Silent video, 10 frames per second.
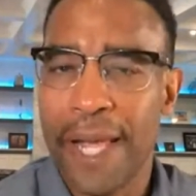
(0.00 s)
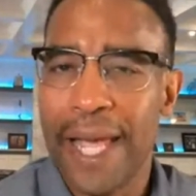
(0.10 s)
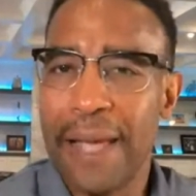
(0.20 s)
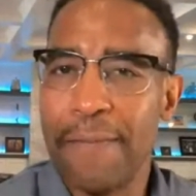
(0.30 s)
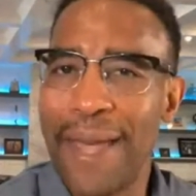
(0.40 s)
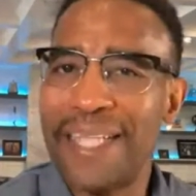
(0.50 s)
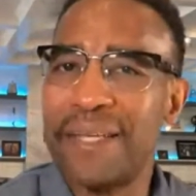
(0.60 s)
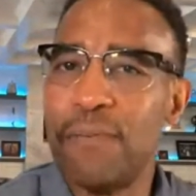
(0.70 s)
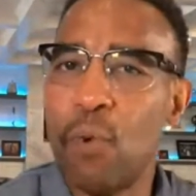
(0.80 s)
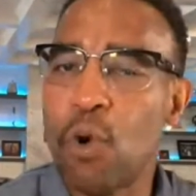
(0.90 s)
It makes
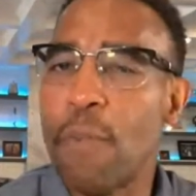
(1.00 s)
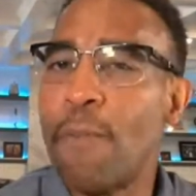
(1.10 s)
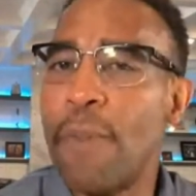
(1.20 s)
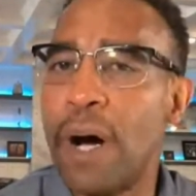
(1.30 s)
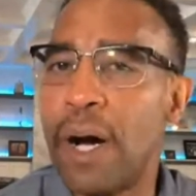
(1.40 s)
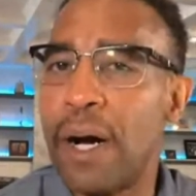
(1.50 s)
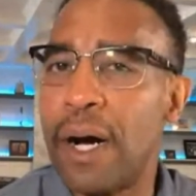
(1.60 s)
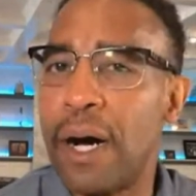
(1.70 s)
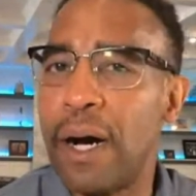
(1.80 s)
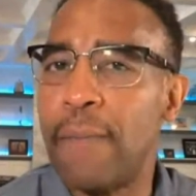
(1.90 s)
it more
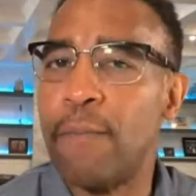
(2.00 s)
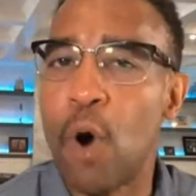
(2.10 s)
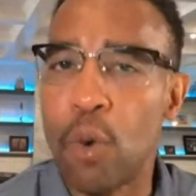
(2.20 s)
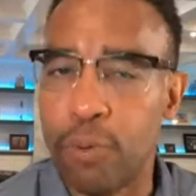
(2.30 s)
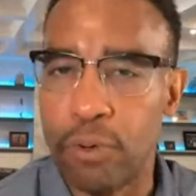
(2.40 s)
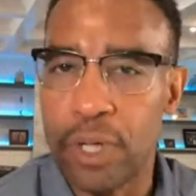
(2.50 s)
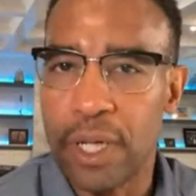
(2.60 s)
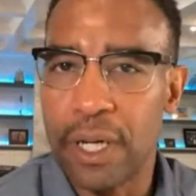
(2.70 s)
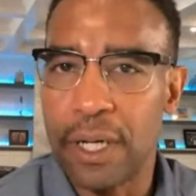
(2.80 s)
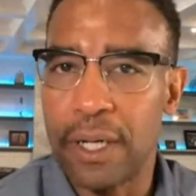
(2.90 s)
mobile,
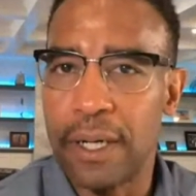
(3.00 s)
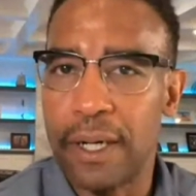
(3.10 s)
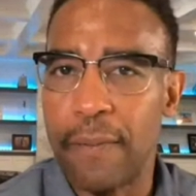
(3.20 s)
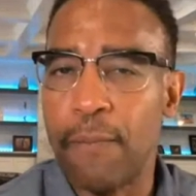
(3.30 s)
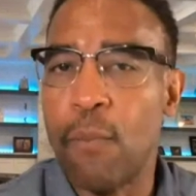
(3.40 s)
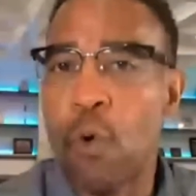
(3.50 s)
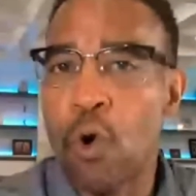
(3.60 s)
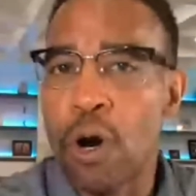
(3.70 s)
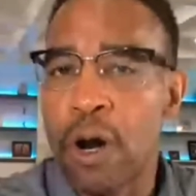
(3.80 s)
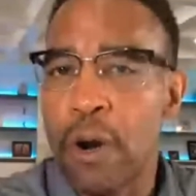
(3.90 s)

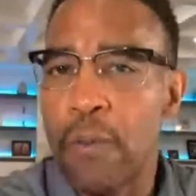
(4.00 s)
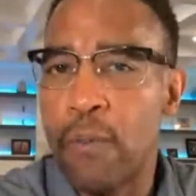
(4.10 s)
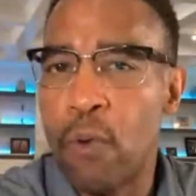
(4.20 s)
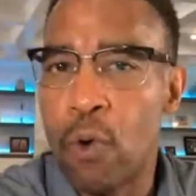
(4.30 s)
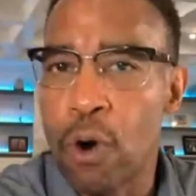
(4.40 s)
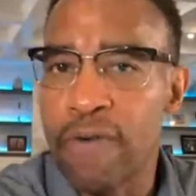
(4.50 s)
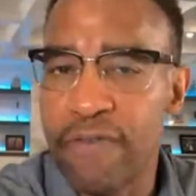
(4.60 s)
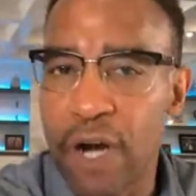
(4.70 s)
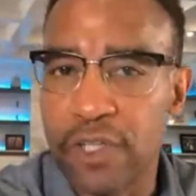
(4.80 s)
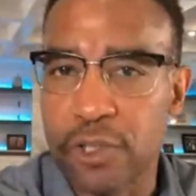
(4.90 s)
more
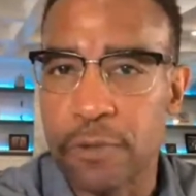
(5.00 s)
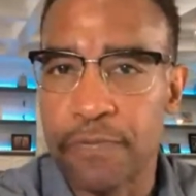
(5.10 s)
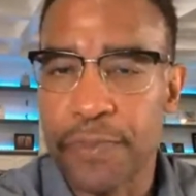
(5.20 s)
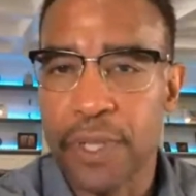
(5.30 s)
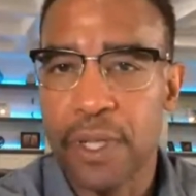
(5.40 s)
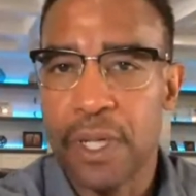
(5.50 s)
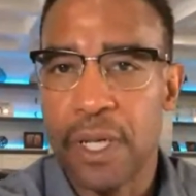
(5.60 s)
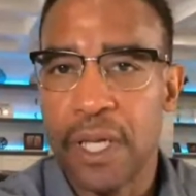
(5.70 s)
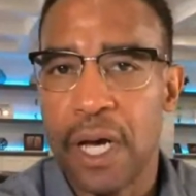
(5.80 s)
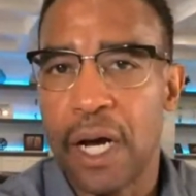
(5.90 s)
functional.
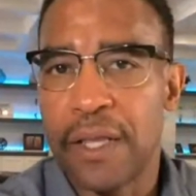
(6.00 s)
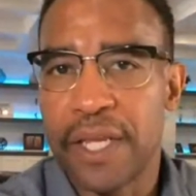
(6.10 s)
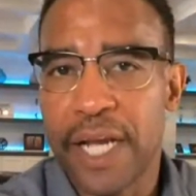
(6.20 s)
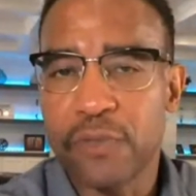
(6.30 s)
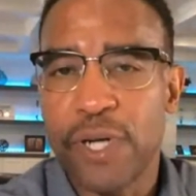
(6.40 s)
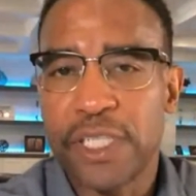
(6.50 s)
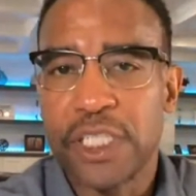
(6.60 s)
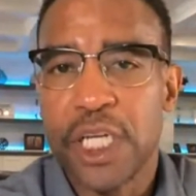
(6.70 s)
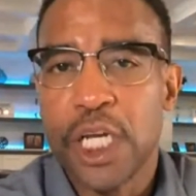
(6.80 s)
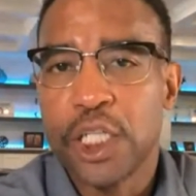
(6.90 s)
The next question
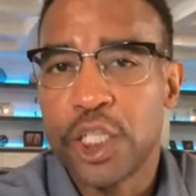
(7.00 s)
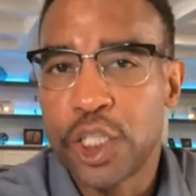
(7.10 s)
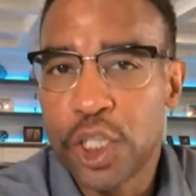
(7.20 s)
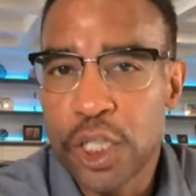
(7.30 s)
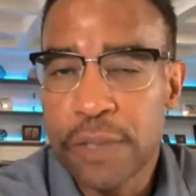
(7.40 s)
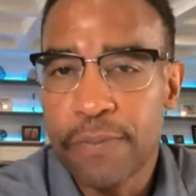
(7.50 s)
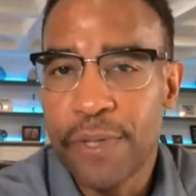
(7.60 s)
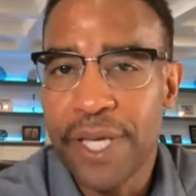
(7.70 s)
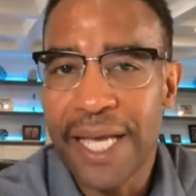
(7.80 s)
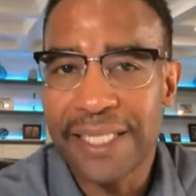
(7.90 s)
is, should
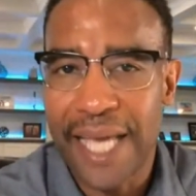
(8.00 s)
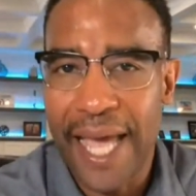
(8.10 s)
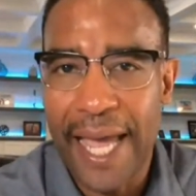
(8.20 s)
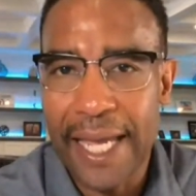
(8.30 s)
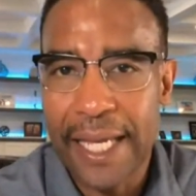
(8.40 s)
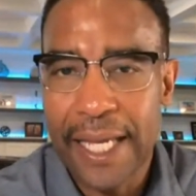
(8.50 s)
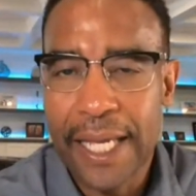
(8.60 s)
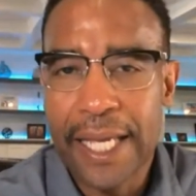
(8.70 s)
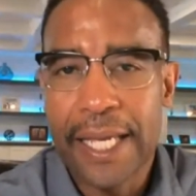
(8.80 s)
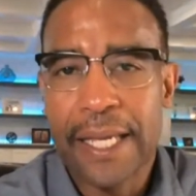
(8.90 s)
PSA
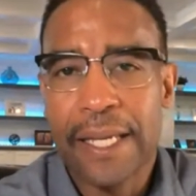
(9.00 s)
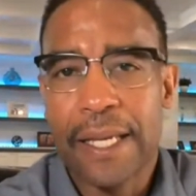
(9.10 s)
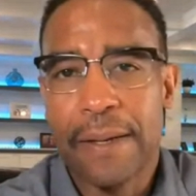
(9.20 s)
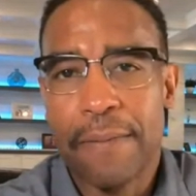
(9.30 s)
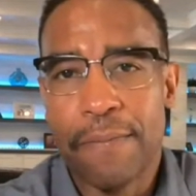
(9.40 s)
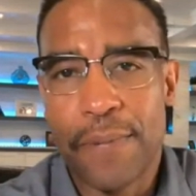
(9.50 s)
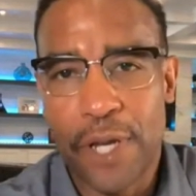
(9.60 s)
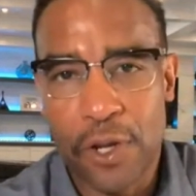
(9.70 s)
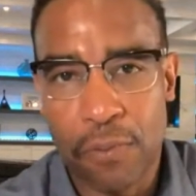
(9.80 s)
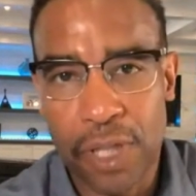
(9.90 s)
be
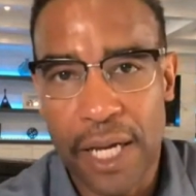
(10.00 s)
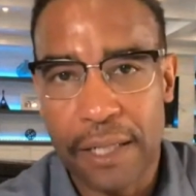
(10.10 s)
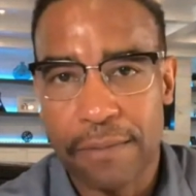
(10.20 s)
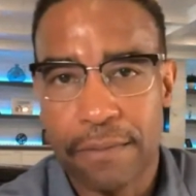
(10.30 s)
in your blood?